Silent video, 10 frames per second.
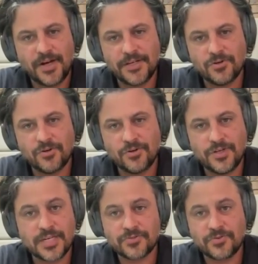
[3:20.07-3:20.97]
by
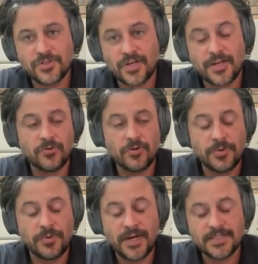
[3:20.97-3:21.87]
your industrial designer
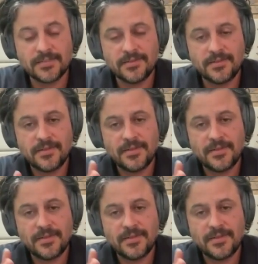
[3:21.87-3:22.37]
or by us,